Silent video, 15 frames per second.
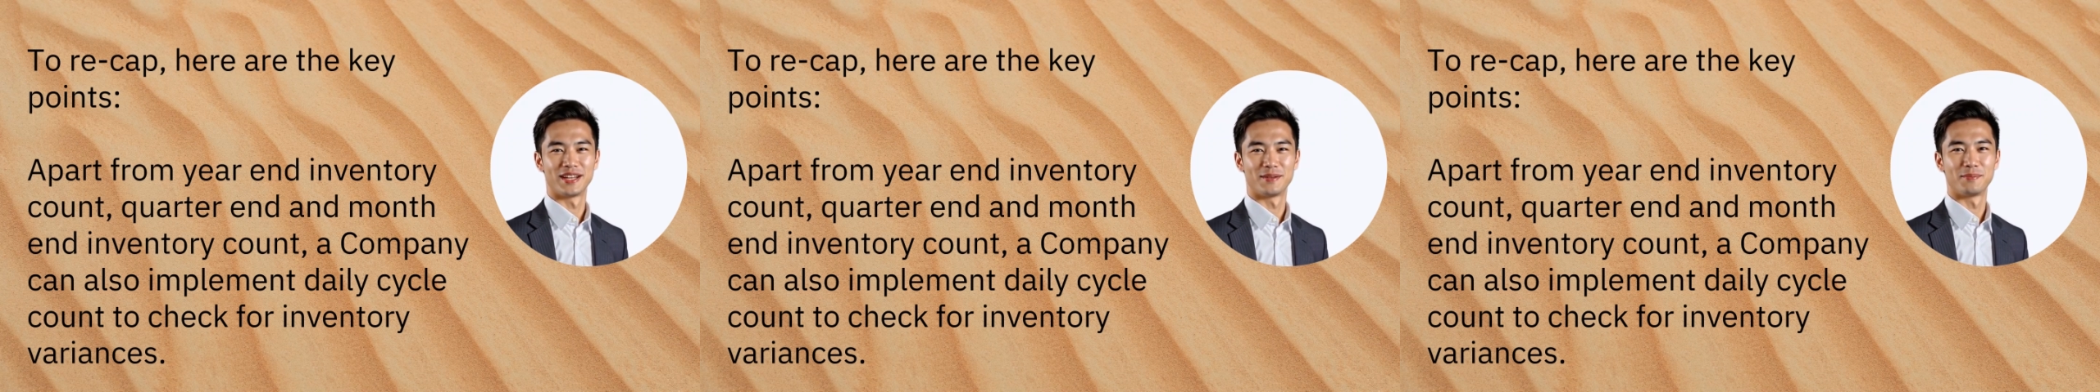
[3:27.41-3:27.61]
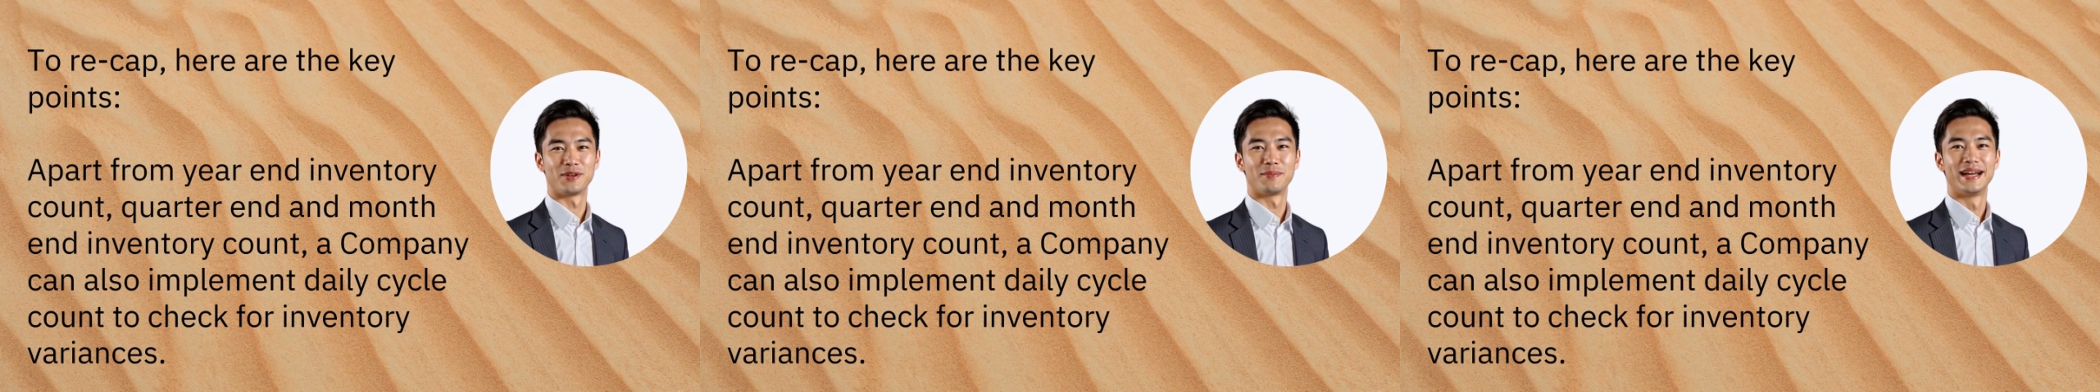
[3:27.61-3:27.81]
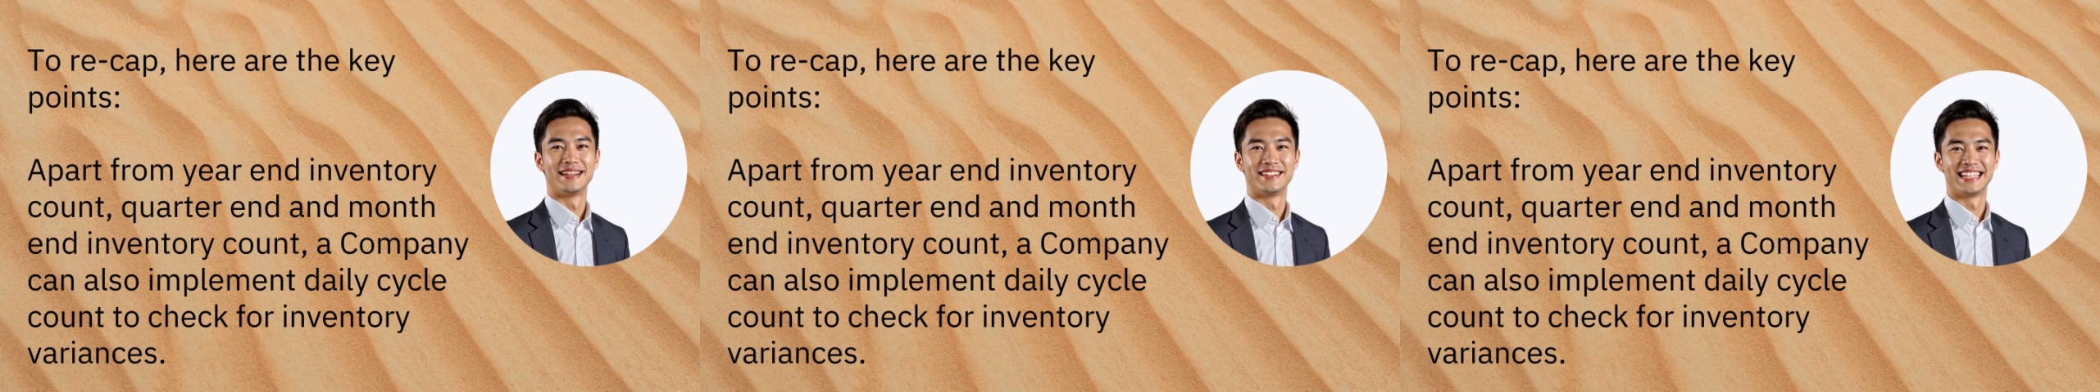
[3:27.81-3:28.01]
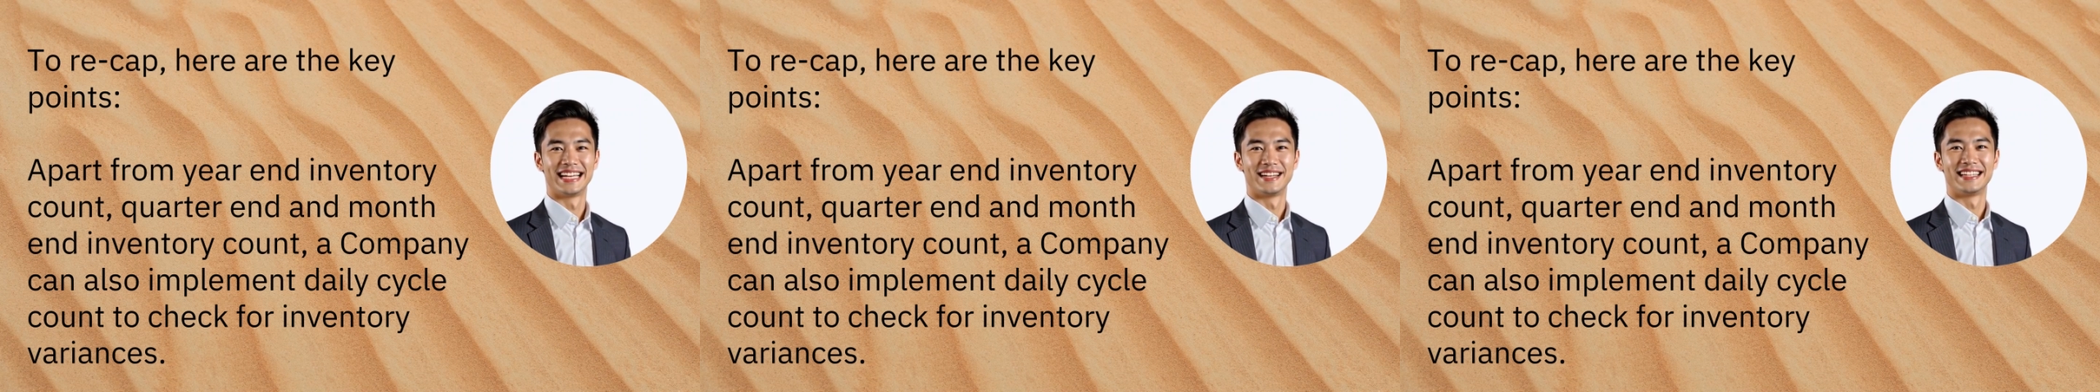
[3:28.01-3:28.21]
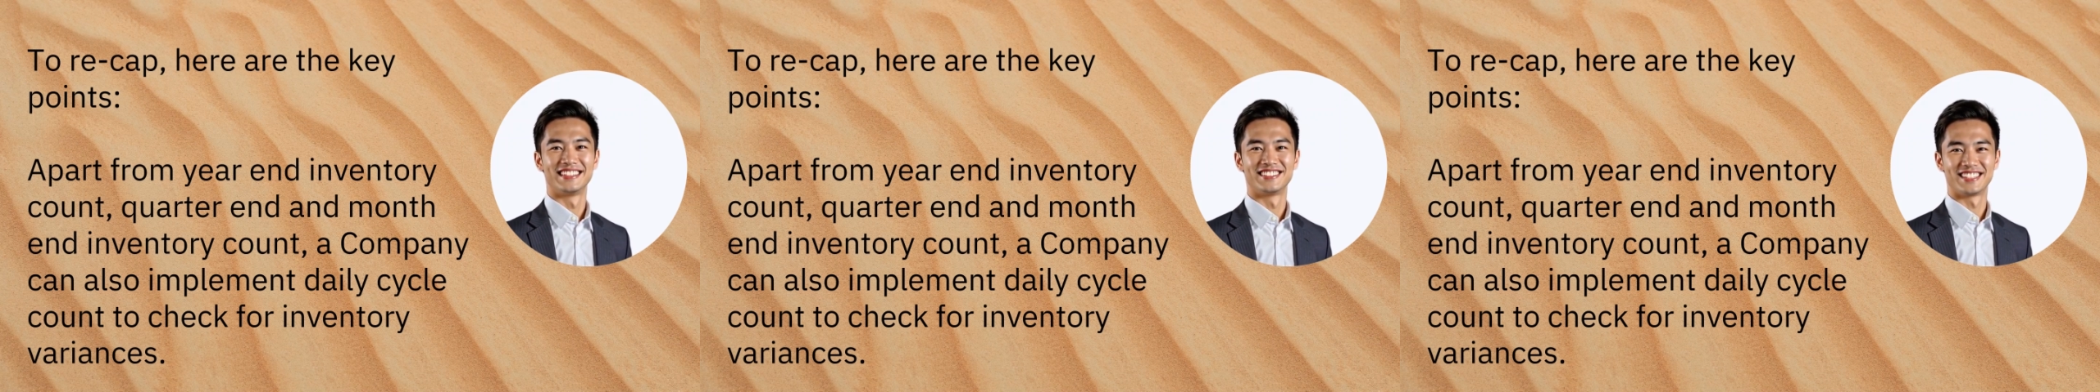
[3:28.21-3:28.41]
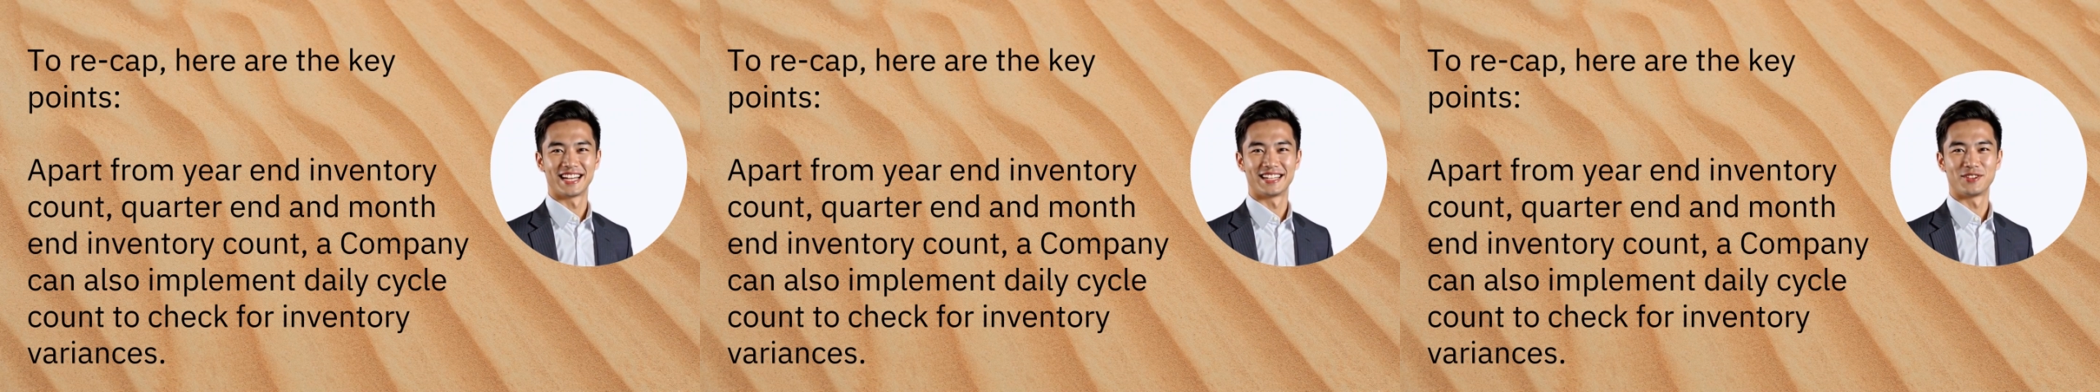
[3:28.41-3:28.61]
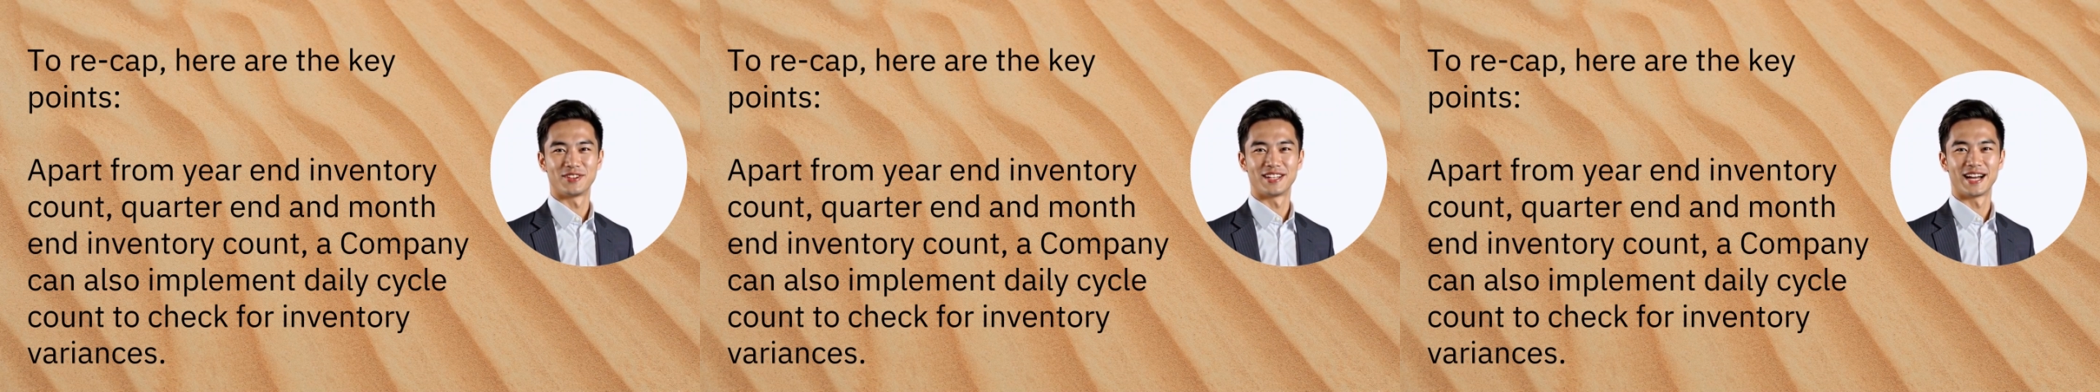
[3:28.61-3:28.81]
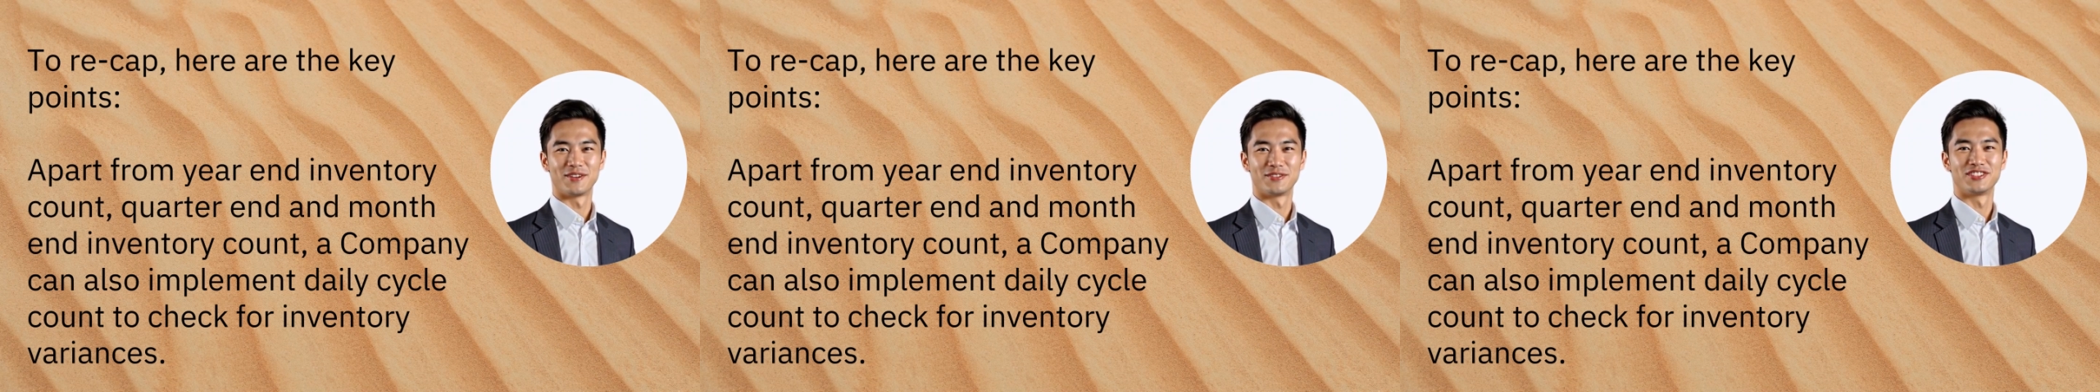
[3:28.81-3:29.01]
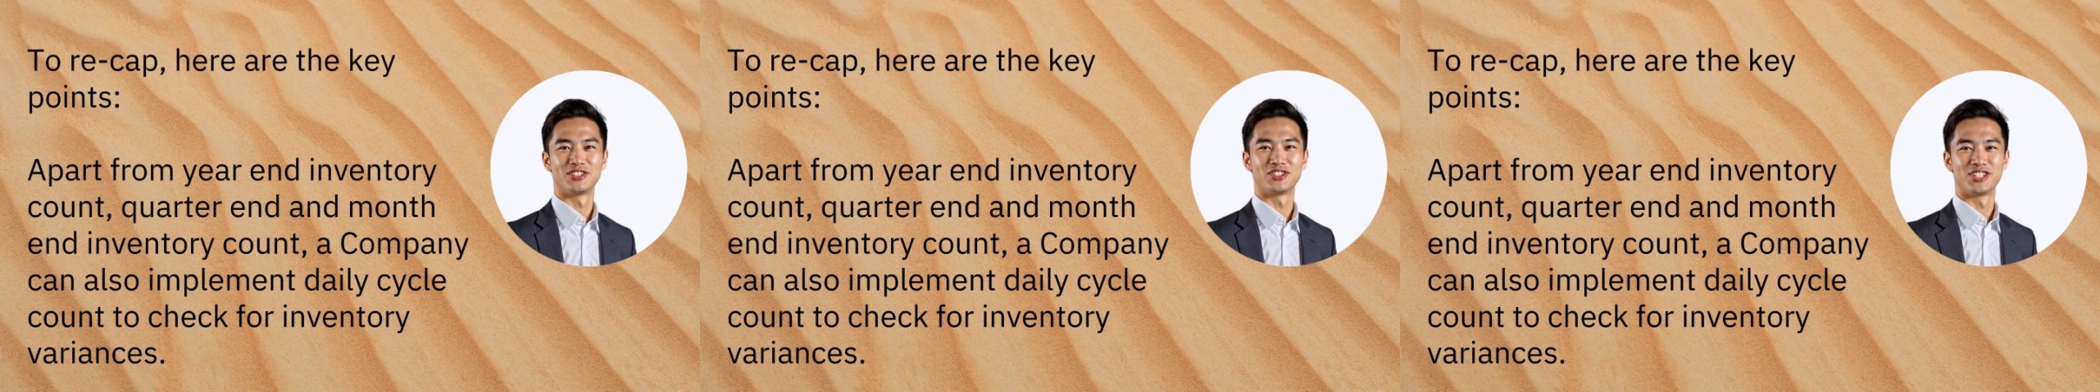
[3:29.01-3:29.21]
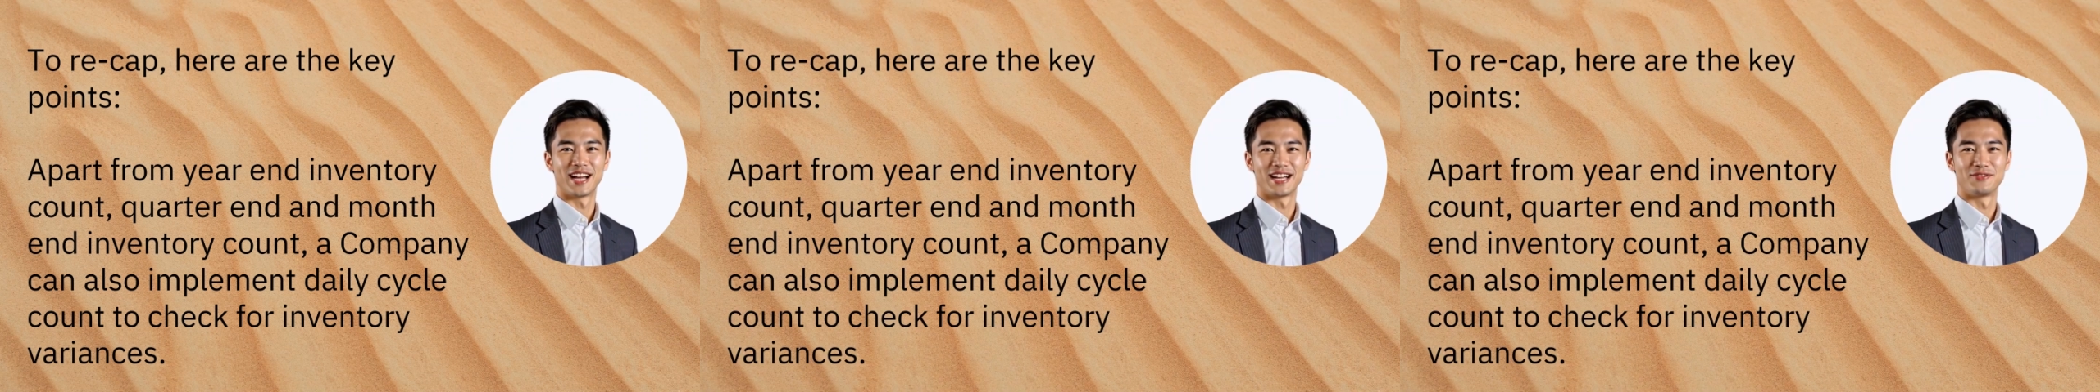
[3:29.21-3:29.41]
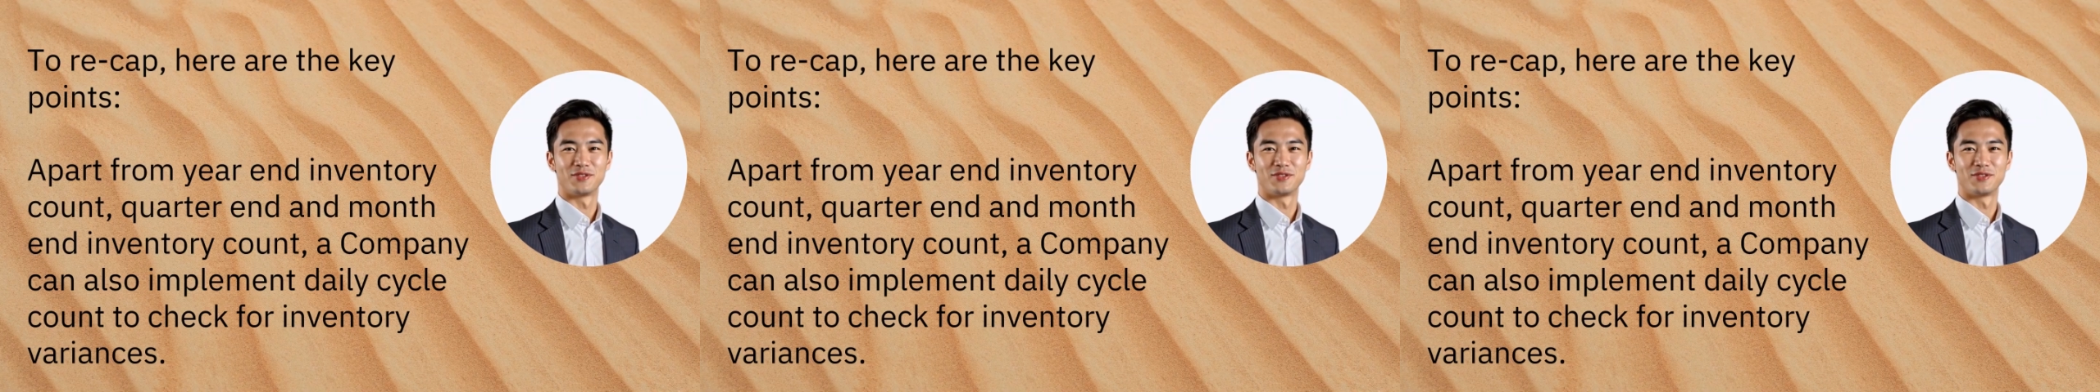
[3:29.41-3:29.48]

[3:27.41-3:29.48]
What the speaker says: implement daily cycle count to check